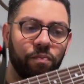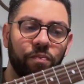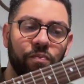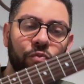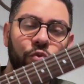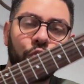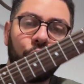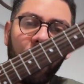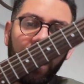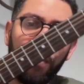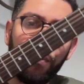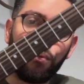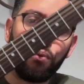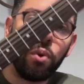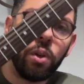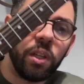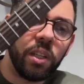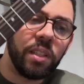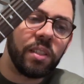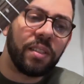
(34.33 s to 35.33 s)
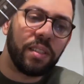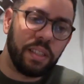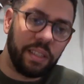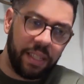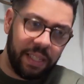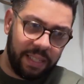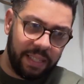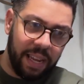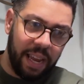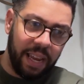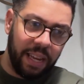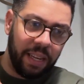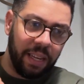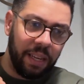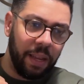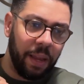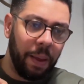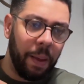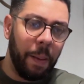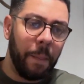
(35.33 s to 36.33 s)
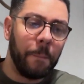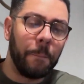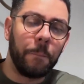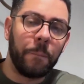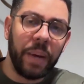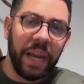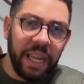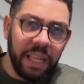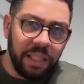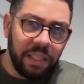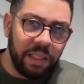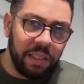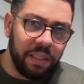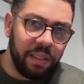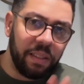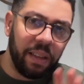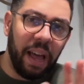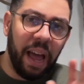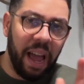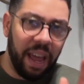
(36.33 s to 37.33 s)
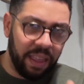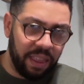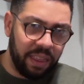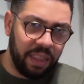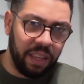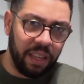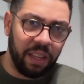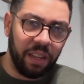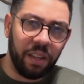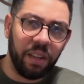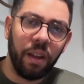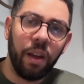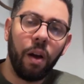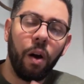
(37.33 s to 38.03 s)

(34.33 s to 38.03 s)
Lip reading: Trev Wilkinson design based, I think,